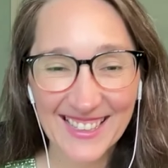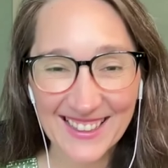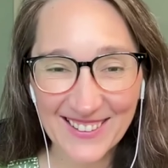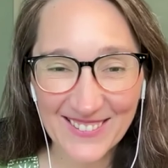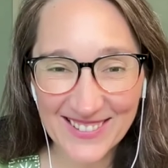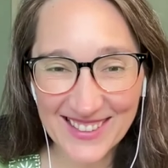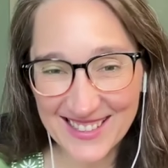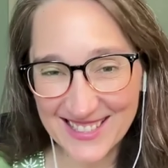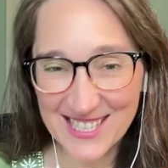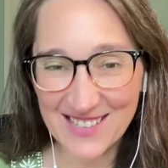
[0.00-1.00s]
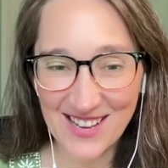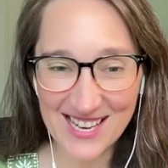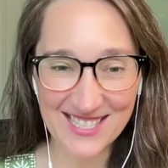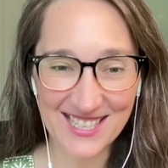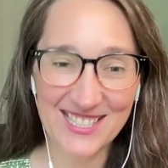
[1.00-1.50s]
the only legitimate
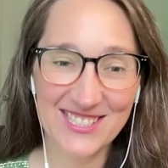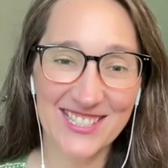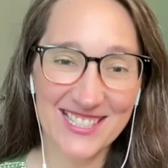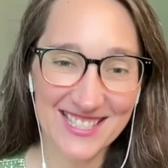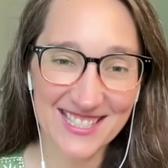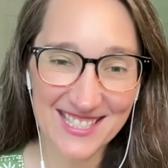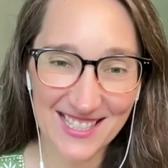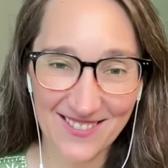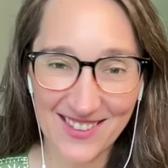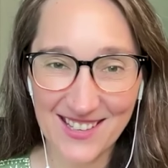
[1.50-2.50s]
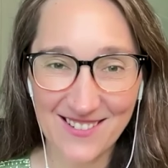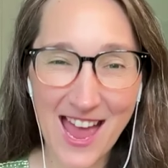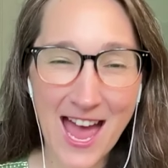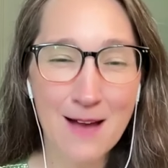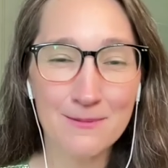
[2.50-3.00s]
education is the stuff that you
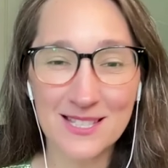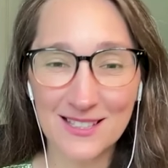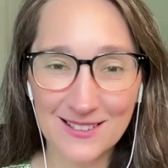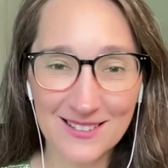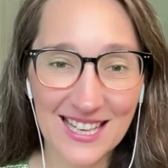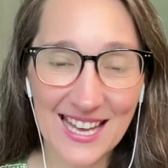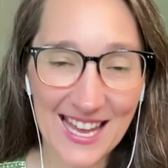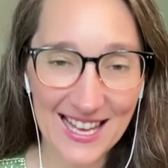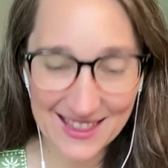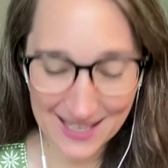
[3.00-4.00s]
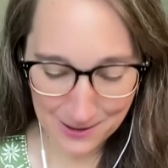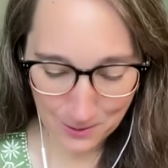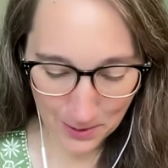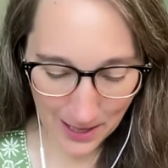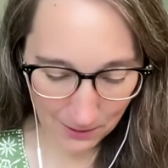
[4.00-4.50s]
absolutely hate that
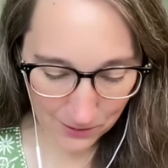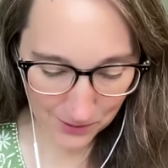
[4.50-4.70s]
you plow